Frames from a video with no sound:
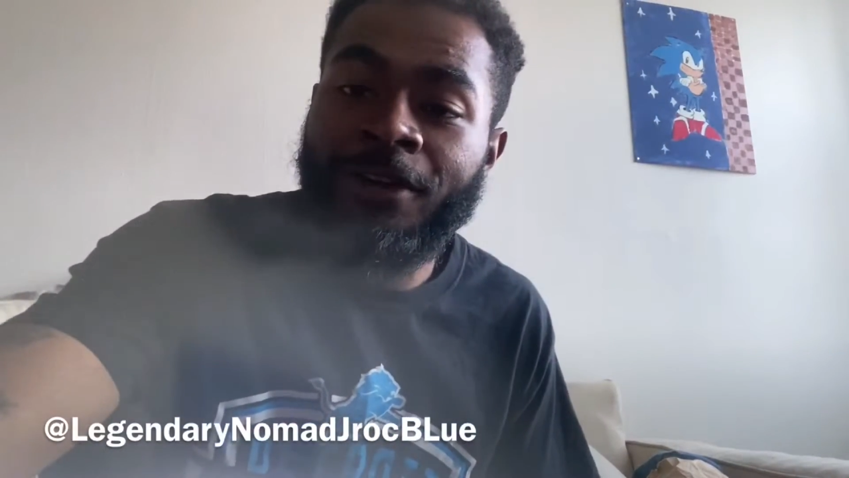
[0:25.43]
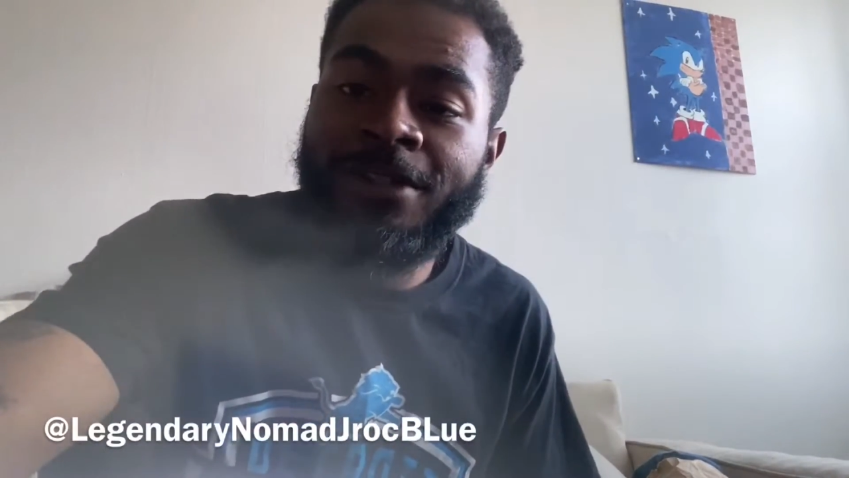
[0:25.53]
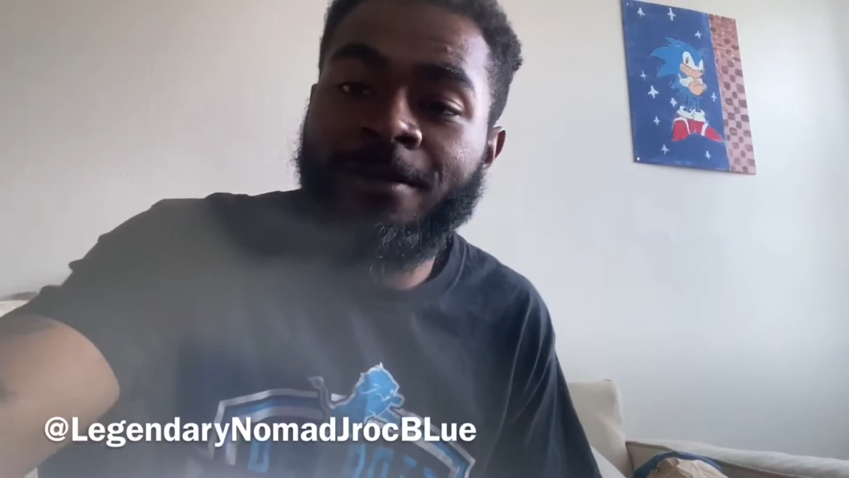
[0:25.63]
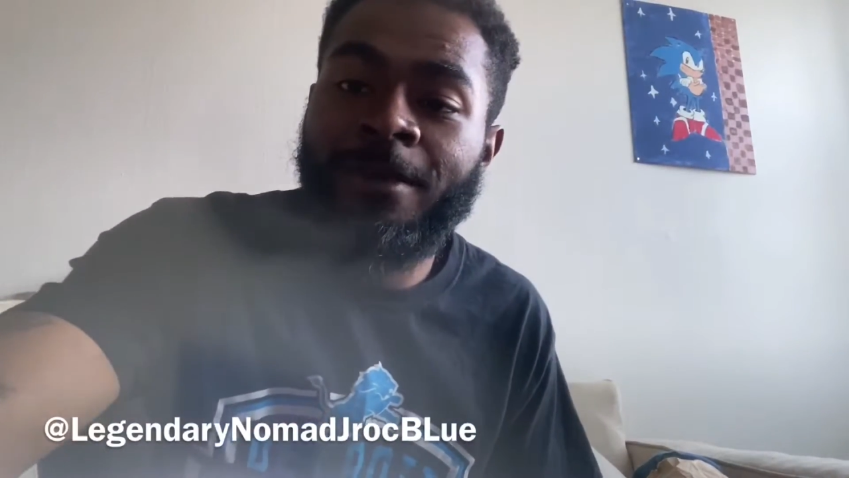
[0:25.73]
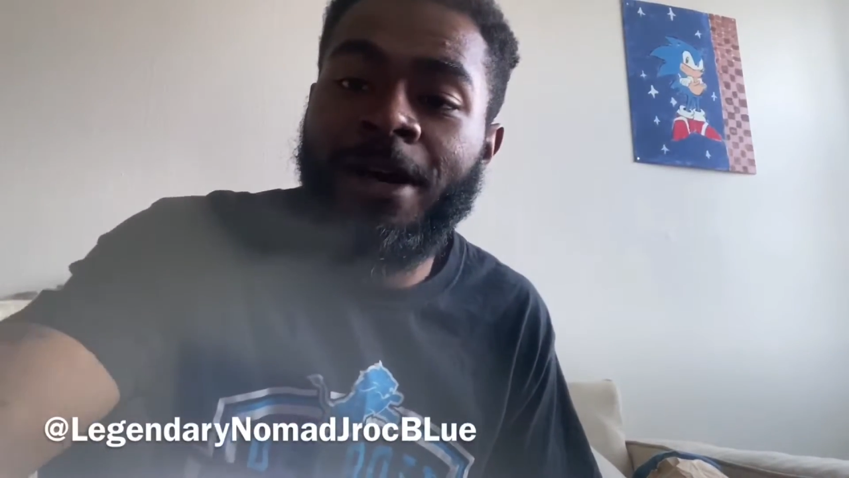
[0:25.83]

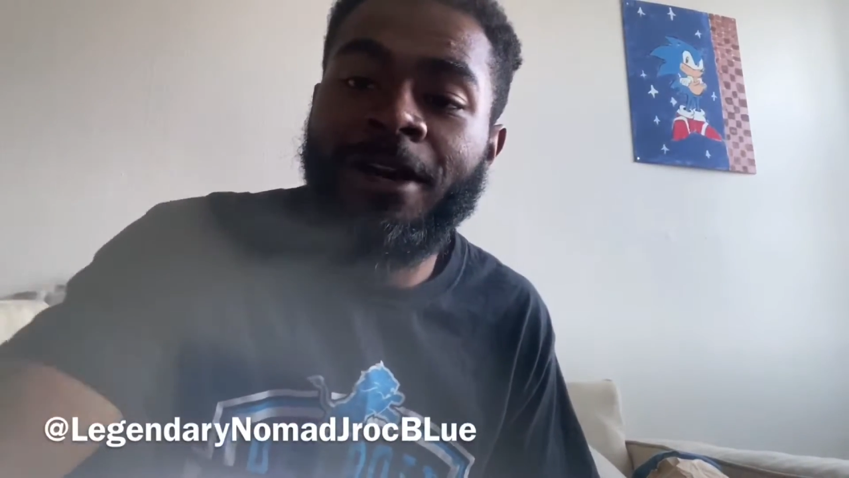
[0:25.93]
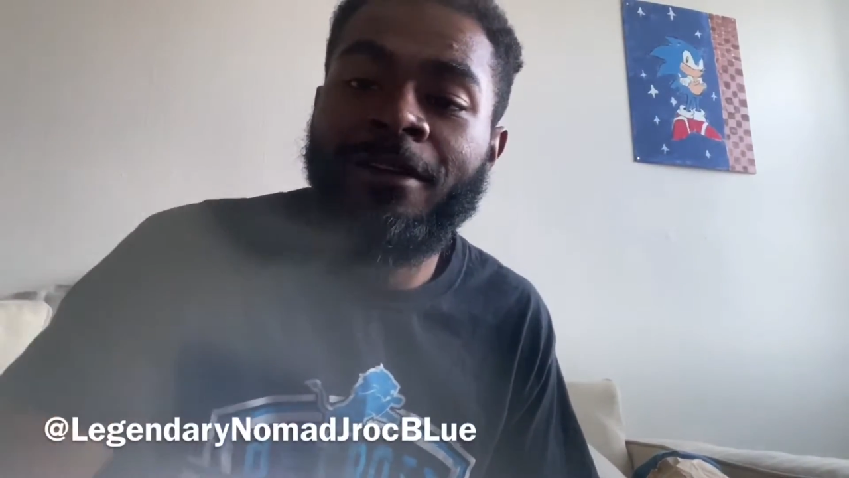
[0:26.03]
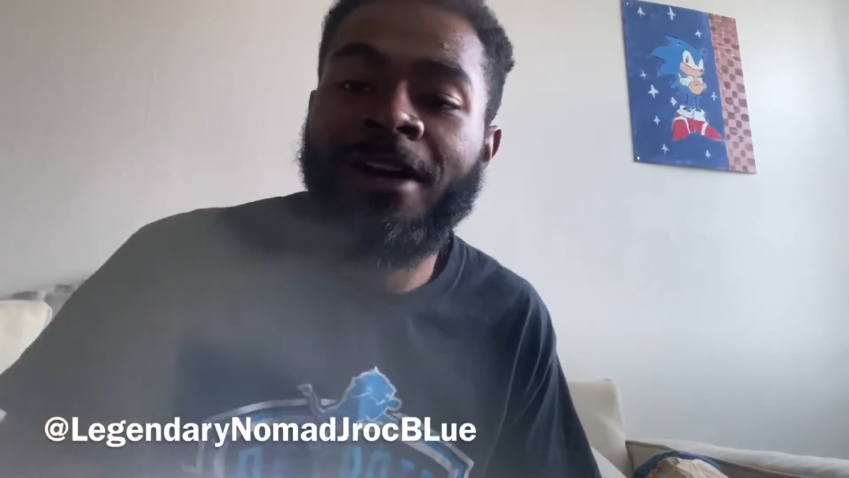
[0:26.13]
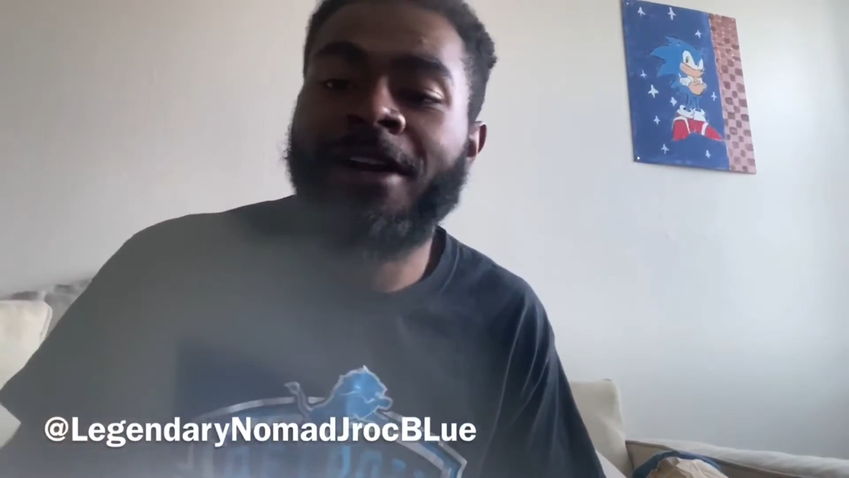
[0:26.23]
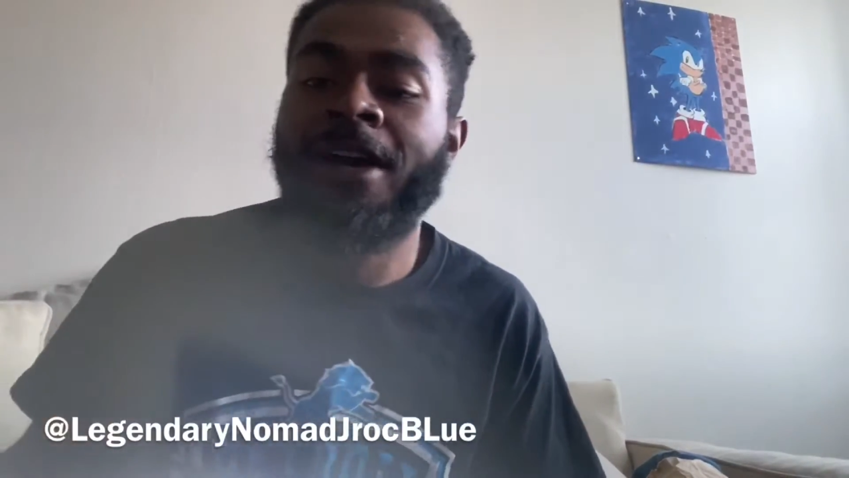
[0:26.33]
somebody
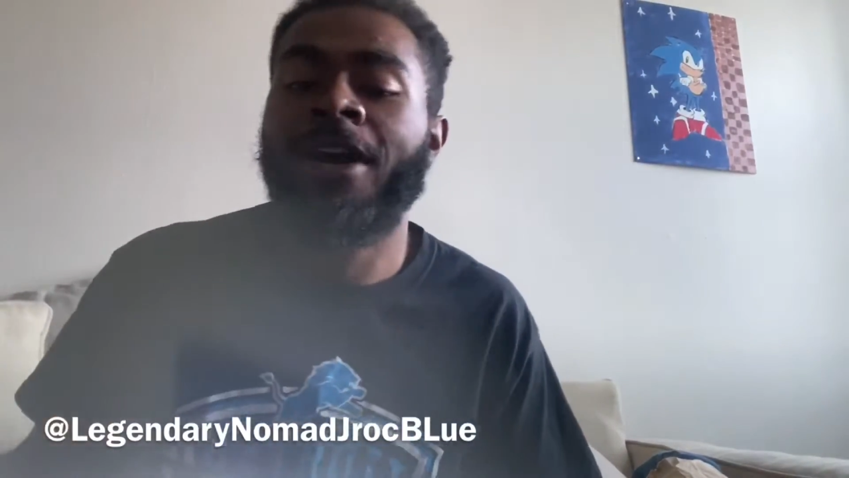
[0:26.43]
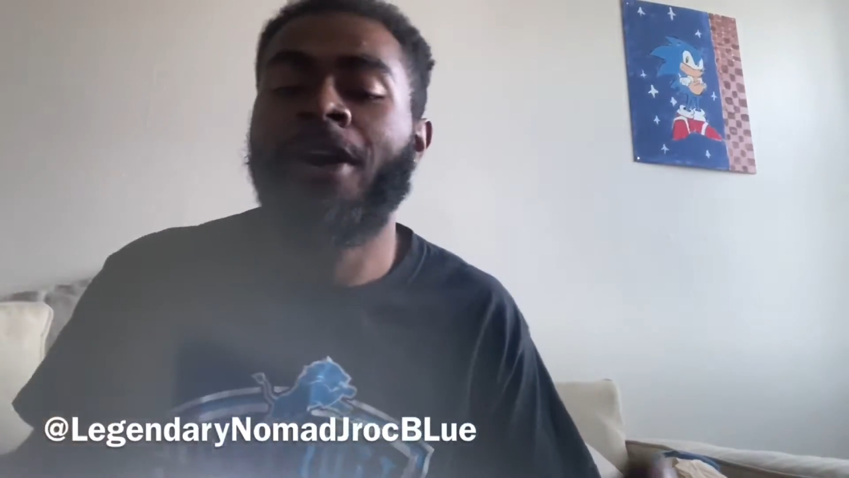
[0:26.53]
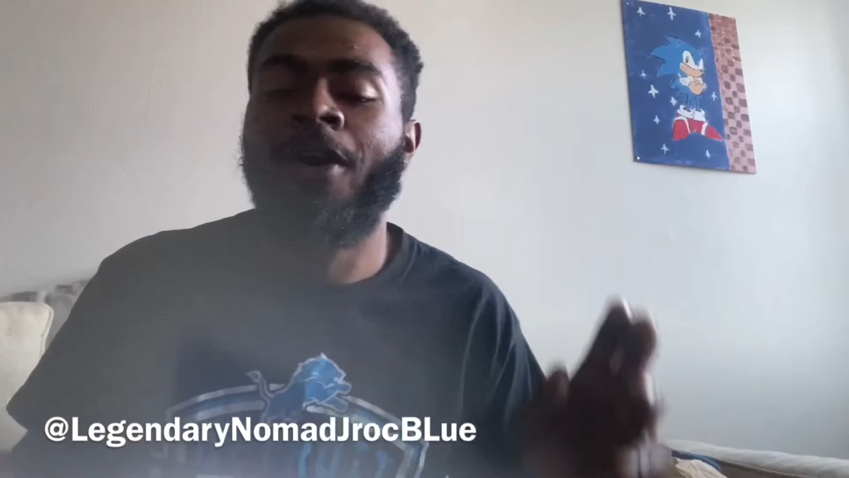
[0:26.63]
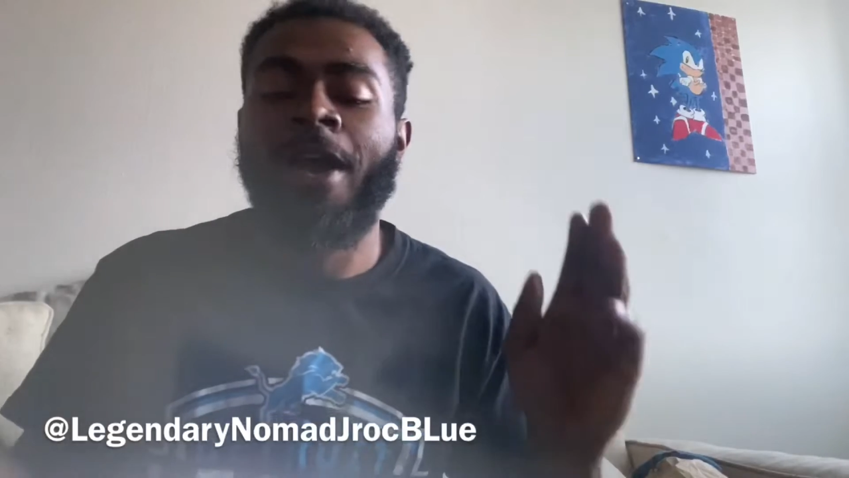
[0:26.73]
right now.